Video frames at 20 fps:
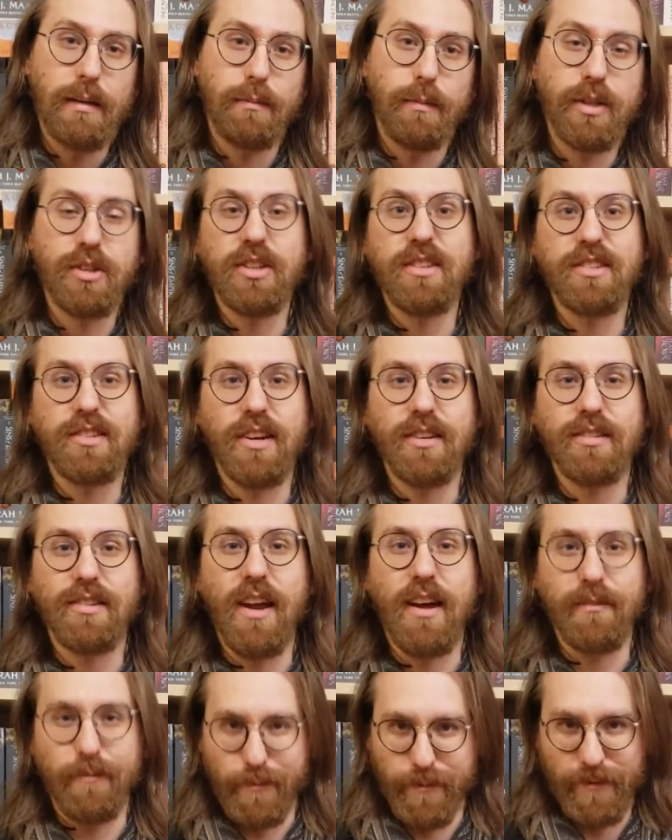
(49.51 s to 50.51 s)
But she's just
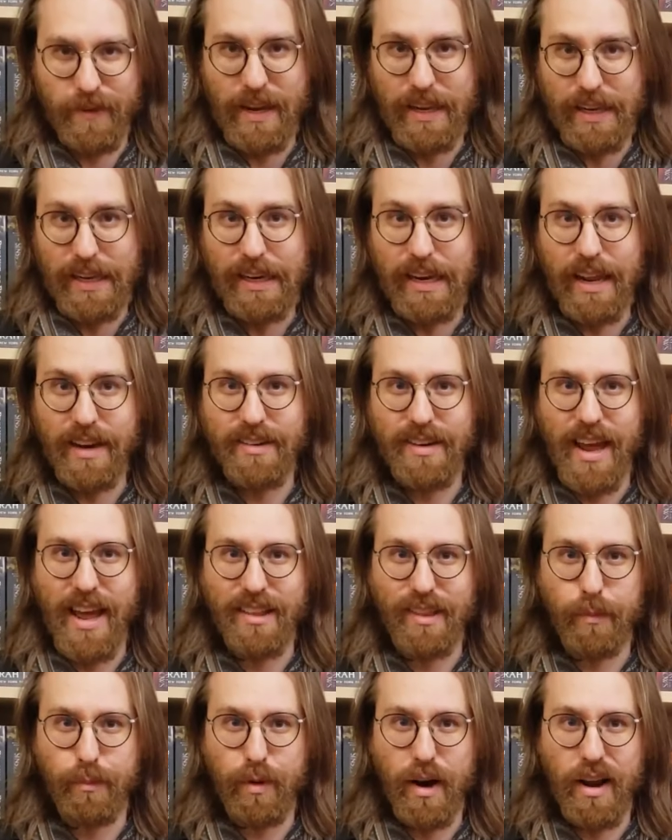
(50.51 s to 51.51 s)
not feeling it at the